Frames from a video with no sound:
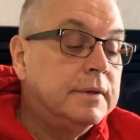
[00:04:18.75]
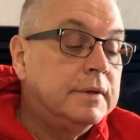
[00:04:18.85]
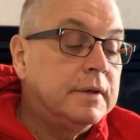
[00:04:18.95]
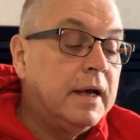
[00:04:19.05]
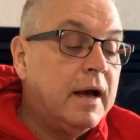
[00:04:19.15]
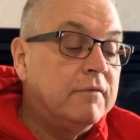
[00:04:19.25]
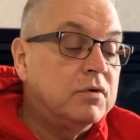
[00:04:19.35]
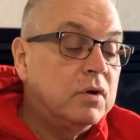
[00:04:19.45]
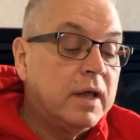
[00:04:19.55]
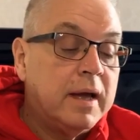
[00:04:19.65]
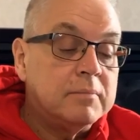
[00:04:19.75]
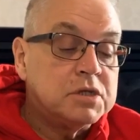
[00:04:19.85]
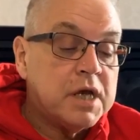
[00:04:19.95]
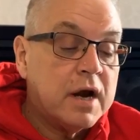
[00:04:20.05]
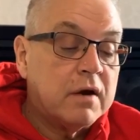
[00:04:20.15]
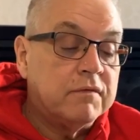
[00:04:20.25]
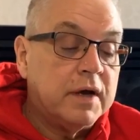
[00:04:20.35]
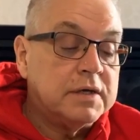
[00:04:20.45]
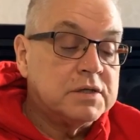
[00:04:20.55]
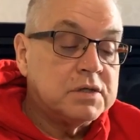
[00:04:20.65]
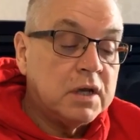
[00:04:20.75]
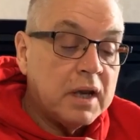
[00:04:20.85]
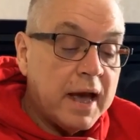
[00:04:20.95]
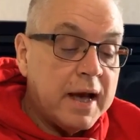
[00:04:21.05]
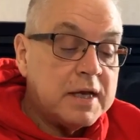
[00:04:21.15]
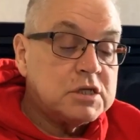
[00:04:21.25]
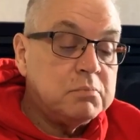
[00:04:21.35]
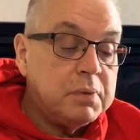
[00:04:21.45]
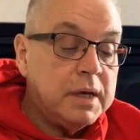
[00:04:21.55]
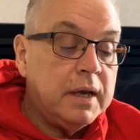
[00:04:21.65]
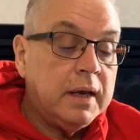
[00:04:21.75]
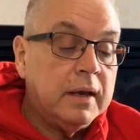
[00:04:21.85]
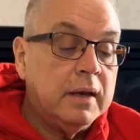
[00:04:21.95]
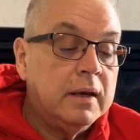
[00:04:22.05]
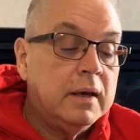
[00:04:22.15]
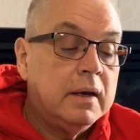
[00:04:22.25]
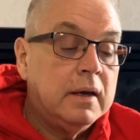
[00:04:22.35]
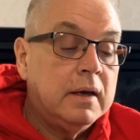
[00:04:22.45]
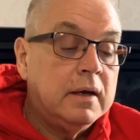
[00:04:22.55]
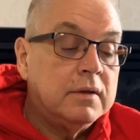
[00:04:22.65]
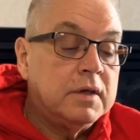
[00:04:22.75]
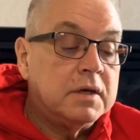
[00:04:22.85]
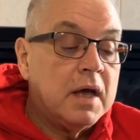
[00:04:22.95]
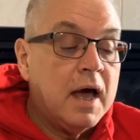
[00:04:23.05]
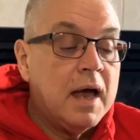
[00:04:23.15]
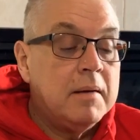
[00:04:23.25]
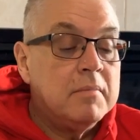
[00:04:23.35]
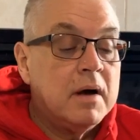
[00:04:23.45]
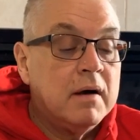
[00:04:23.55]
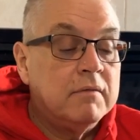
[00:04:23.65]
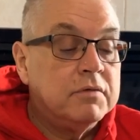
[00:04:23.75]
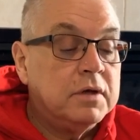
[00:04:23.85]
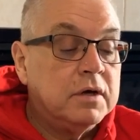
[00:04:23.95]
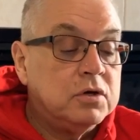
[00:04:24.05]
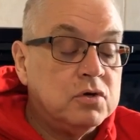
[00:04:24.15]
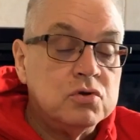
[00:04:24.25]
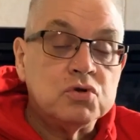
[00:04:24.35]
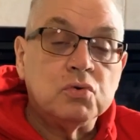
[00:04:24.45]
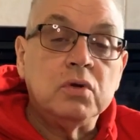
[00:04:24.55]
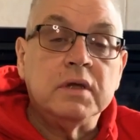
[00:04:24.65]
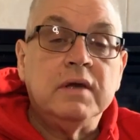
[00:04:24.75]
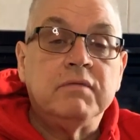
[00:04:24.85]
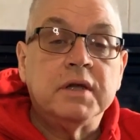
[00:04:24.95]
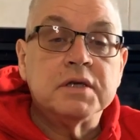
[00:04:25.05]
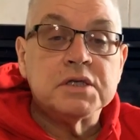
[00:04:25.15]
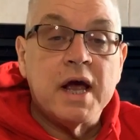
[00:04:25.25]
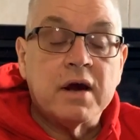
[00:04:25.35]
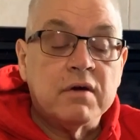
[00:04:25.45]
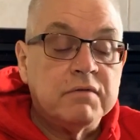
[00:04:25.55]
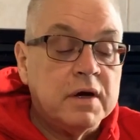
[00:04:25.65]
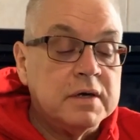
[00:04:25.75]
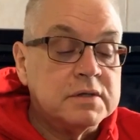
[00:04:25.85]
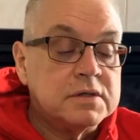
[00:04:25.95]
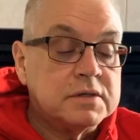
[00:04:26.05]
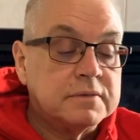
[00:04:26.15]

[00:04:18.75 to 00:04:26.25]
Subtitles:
to have their lamb sacrificed, the last being the time of the unusual evening sacrifice.